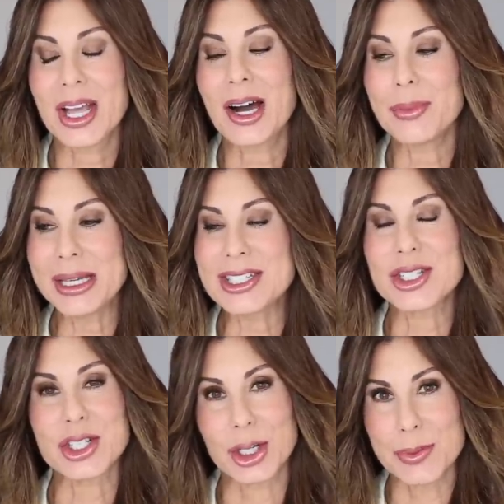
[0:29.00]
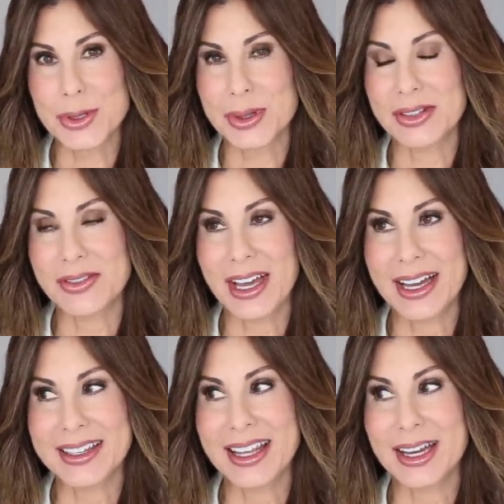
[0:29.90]
coming to terms with the
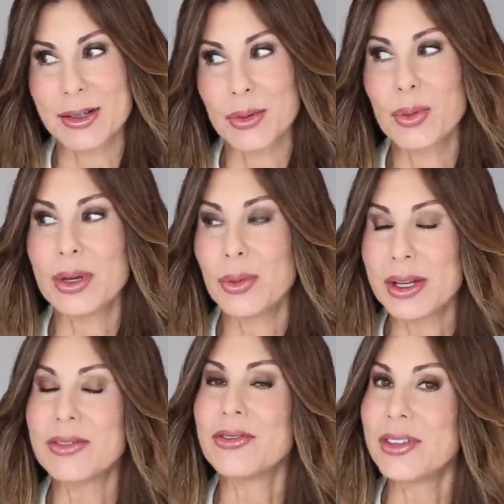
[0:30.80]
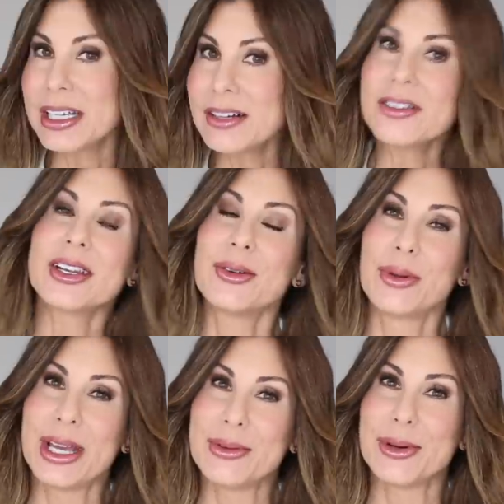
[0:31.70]
fact that we, we feel that
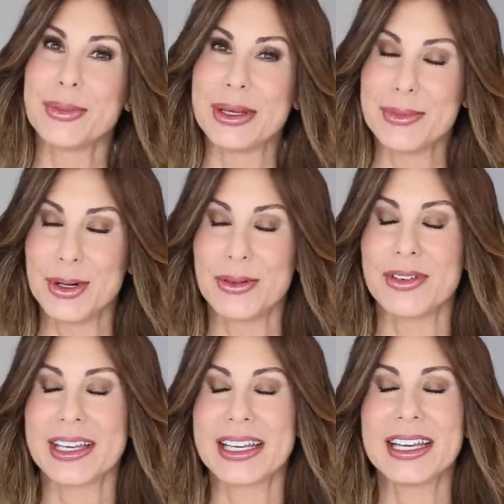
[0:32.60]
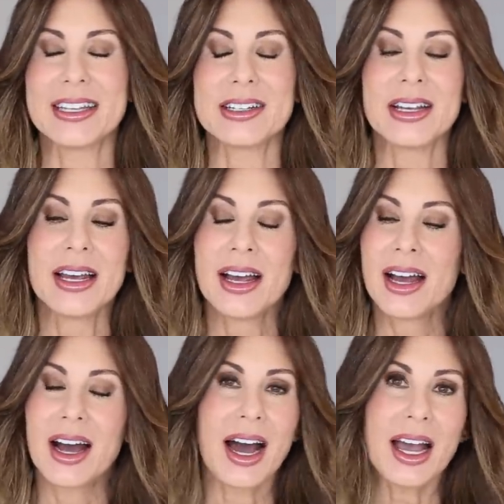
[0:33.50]
we will be moving. And
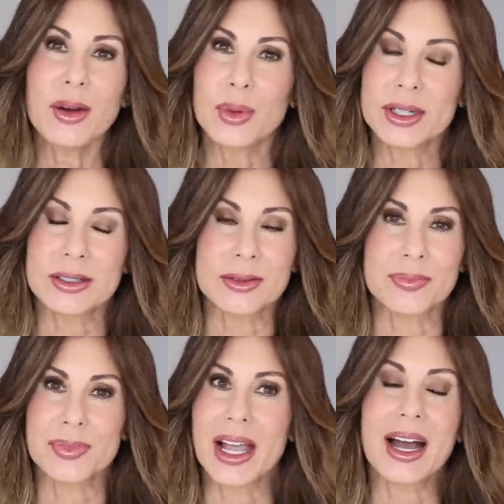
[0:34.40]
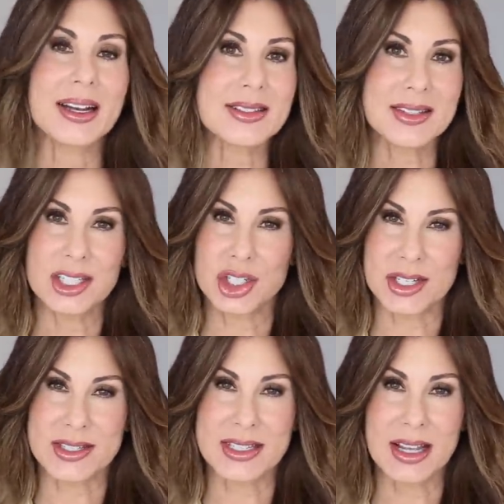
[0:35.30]
I will honestly
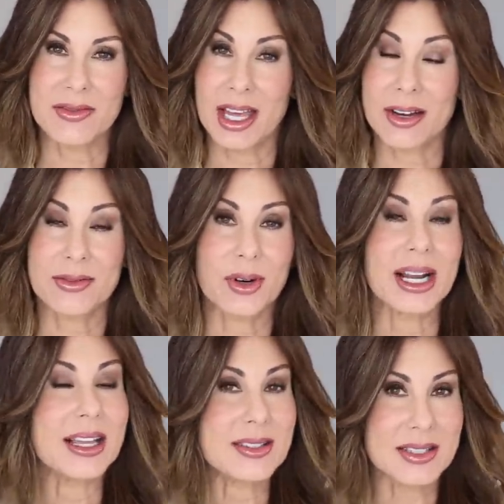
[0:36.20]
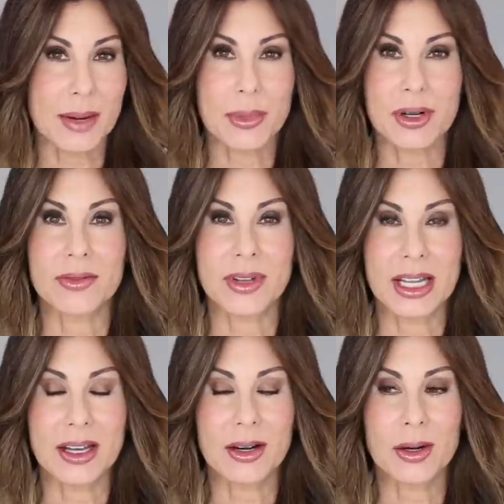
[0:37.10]
just save that for a separate
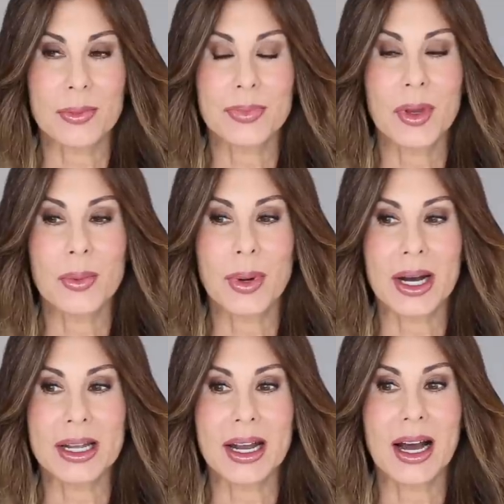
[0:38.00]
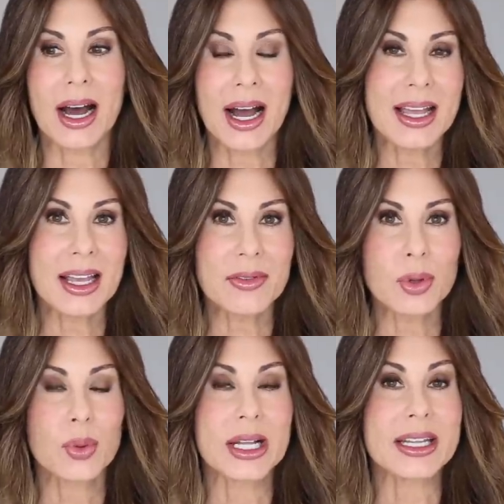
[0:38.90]
video. But I have
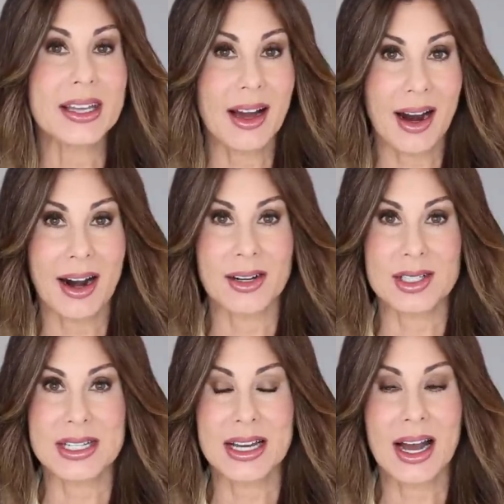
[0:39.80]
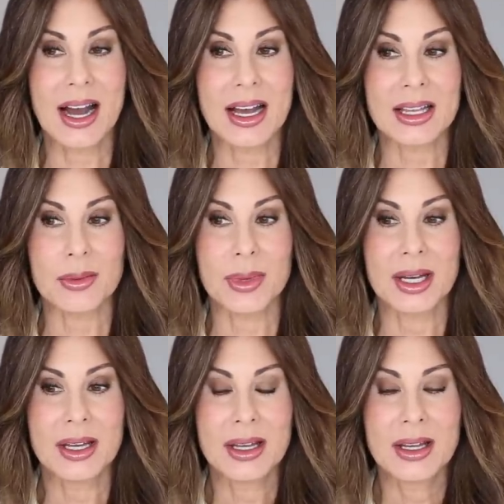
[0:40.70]
a really hard
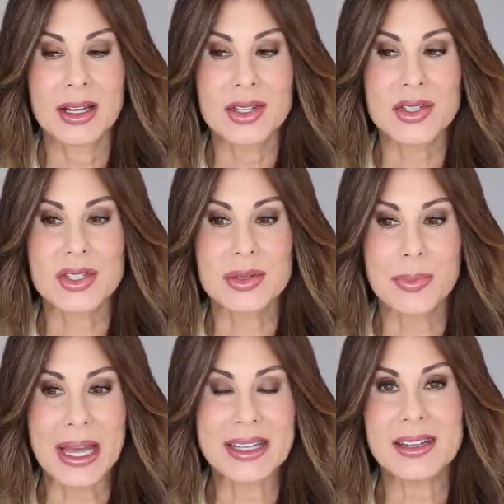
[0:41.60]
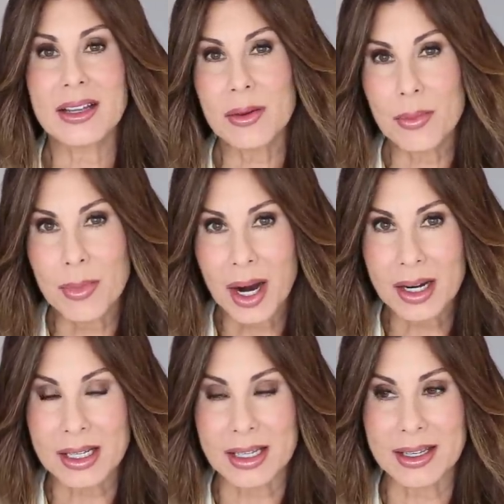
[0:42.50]
time spending
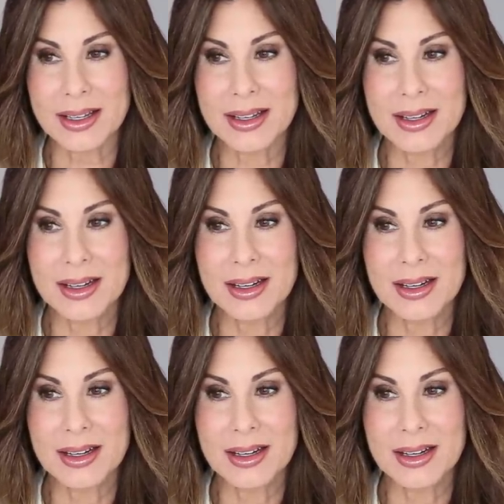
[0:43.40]
money